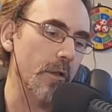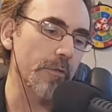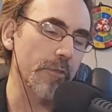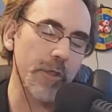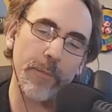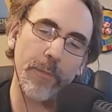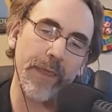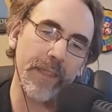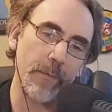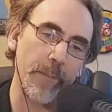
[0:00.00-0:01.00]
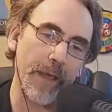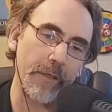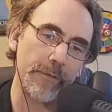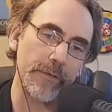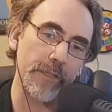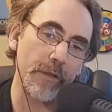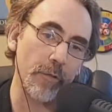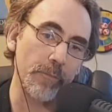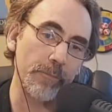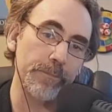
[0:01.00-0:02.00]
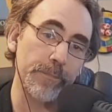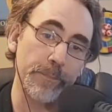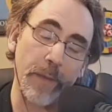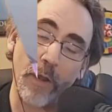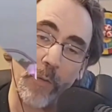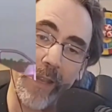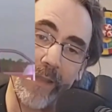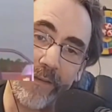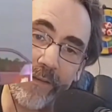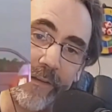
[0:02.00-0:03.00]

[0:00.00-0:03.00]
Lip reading: They're going to make it about, you know, about race.